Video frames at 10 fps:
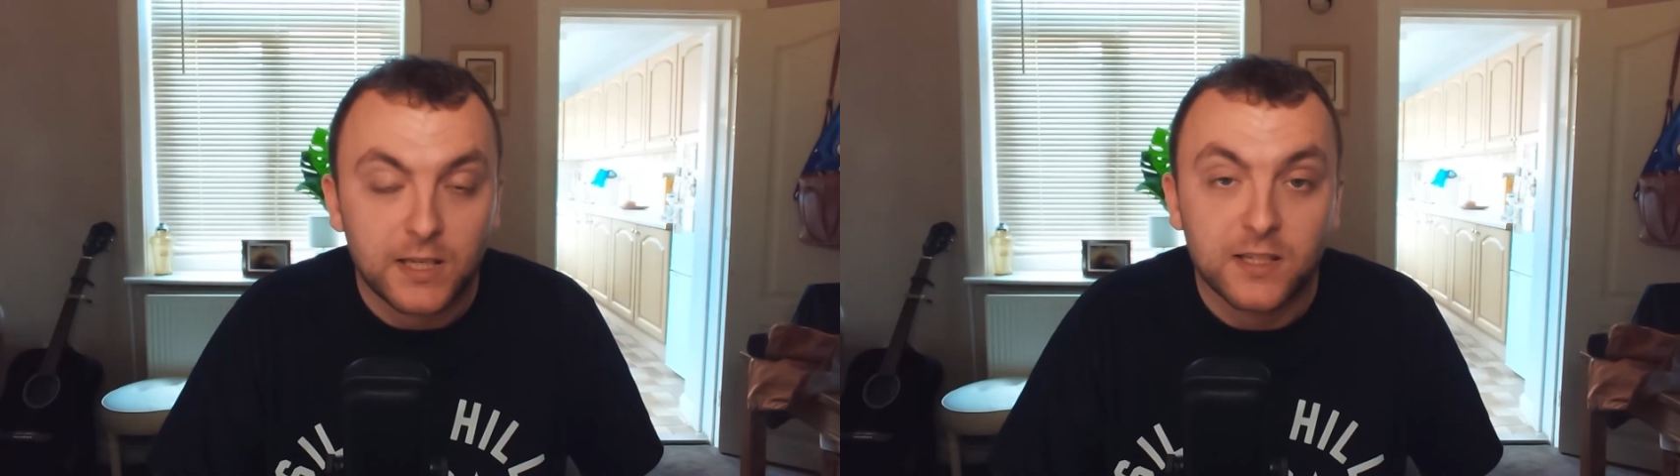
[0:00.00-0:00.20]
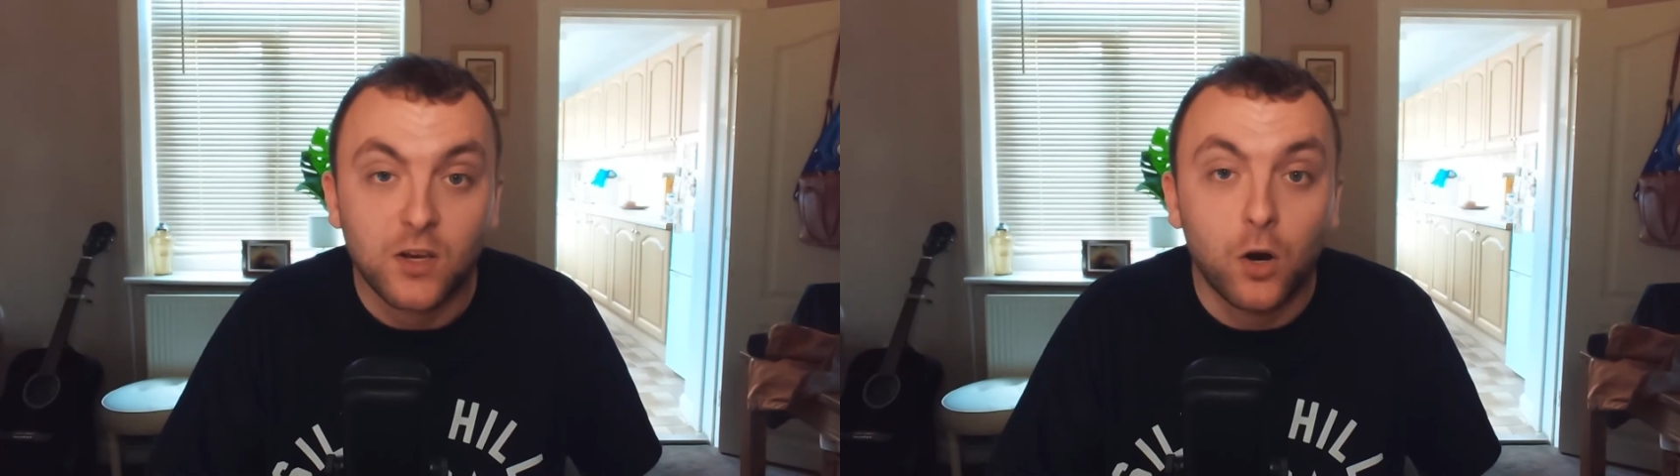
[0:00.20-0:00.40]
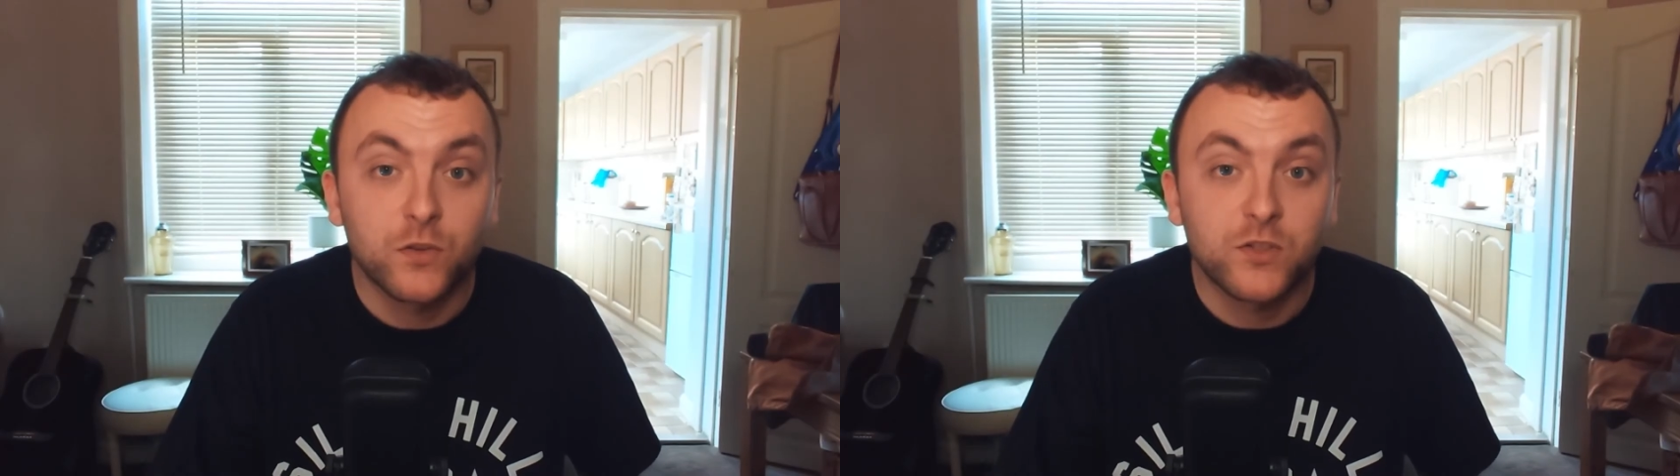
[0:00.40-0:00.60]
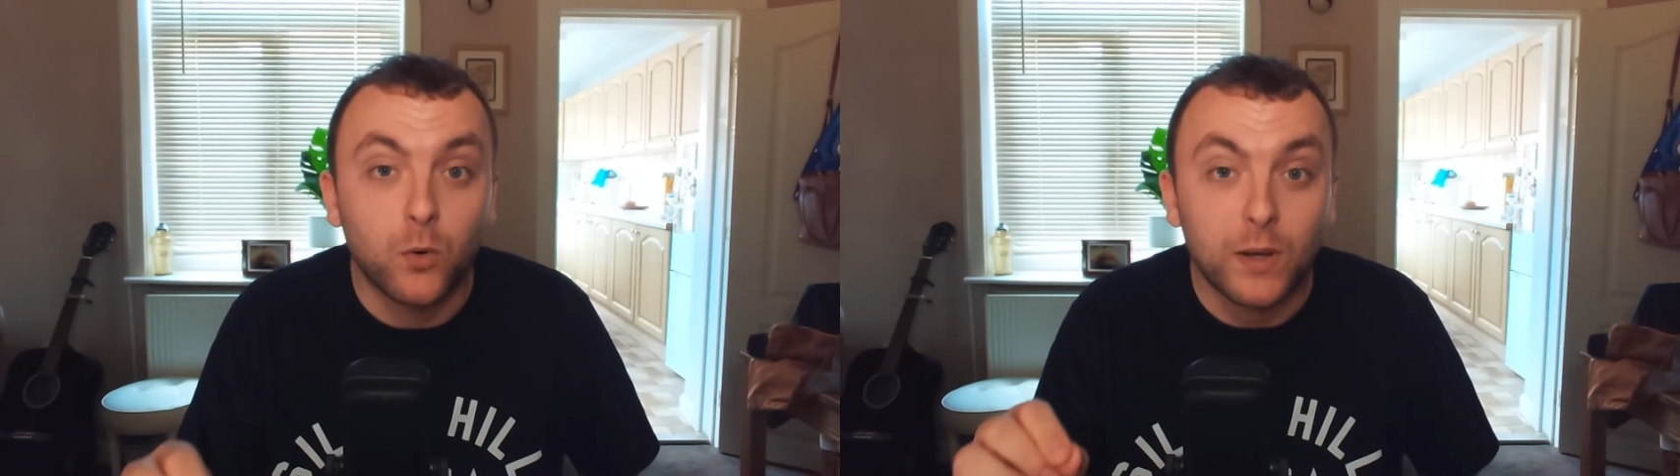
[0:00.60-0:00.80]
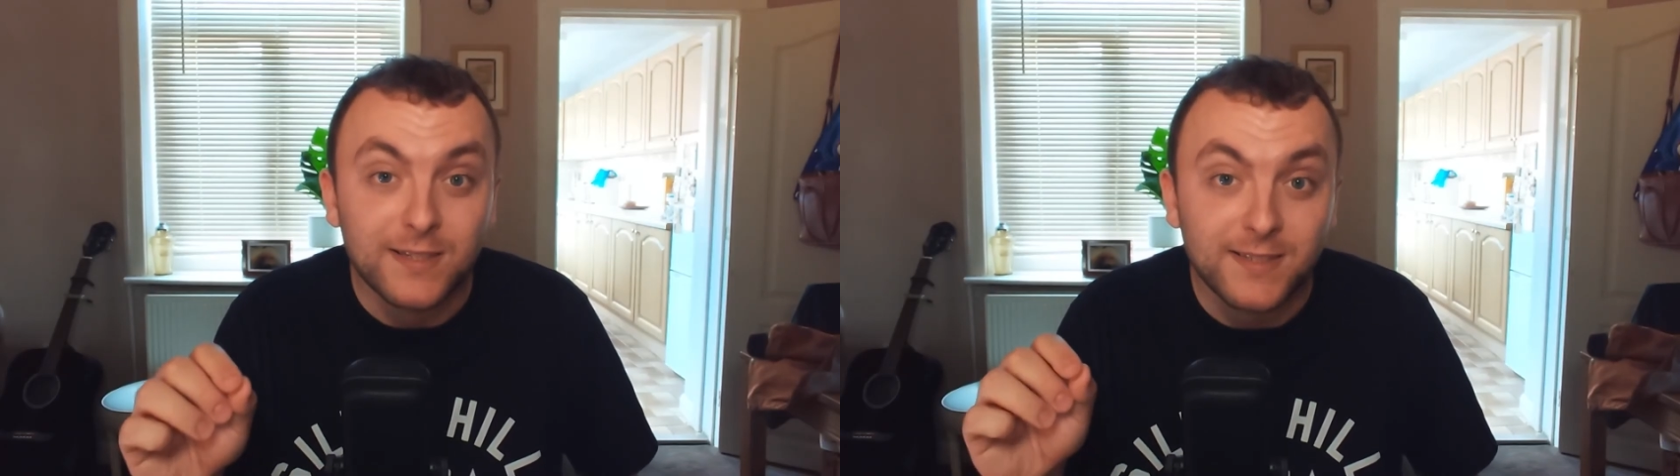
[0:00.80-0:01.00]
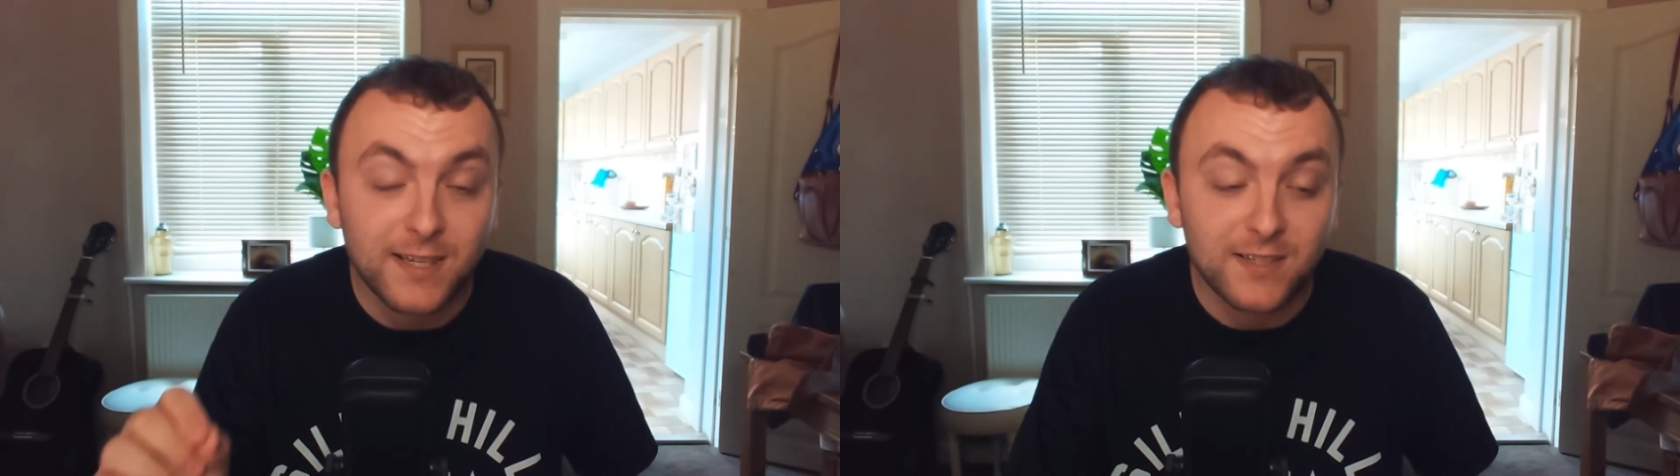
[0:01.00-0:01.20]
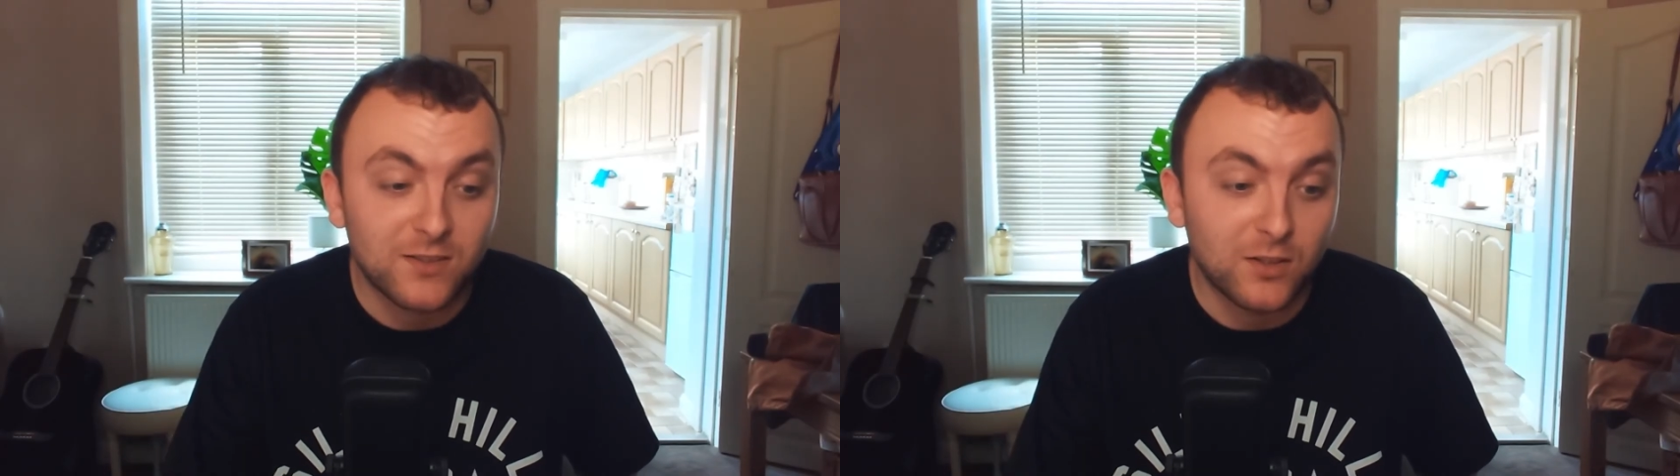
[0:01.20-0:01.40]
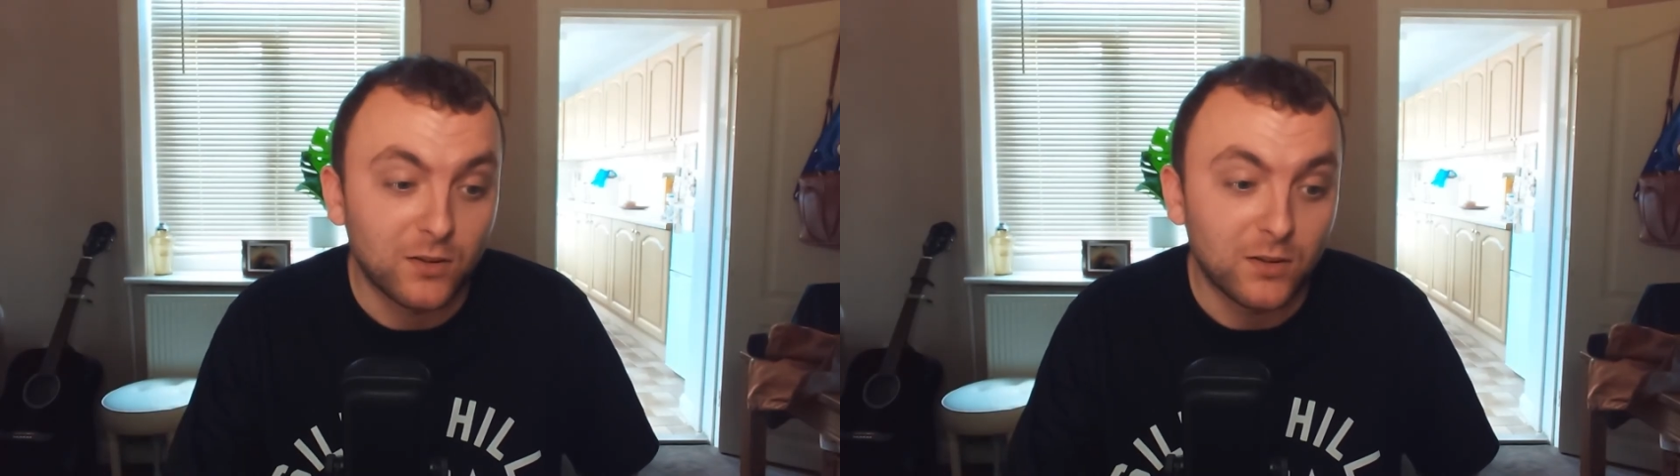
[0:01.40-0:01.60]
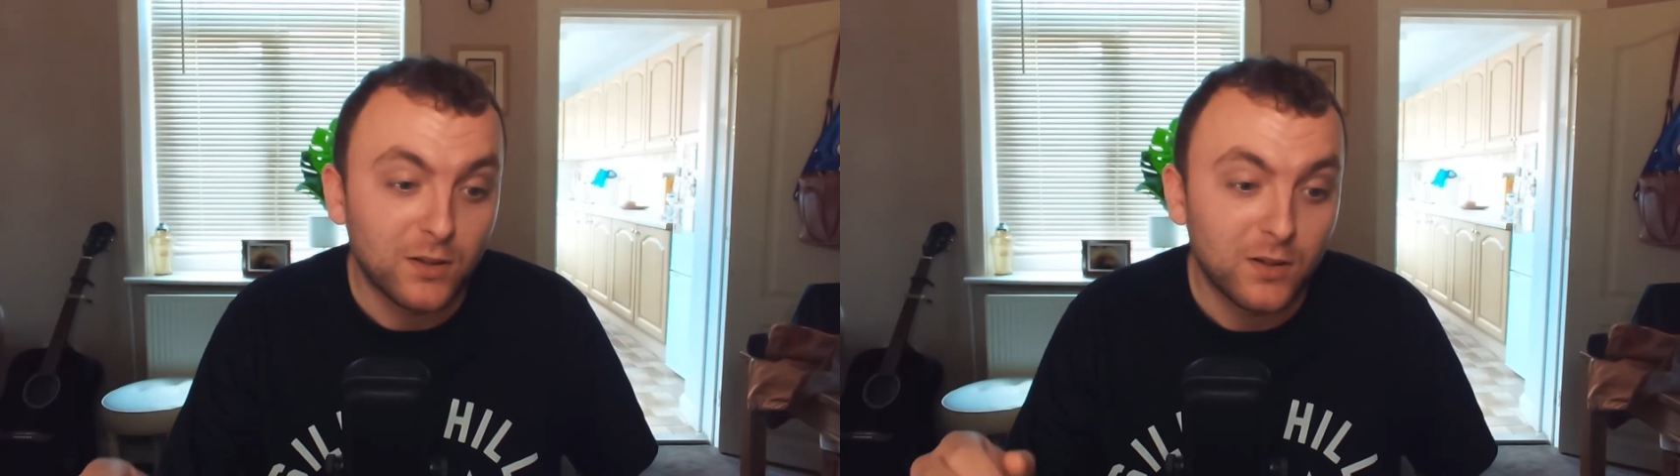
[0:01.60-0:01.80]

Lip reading: is also insistent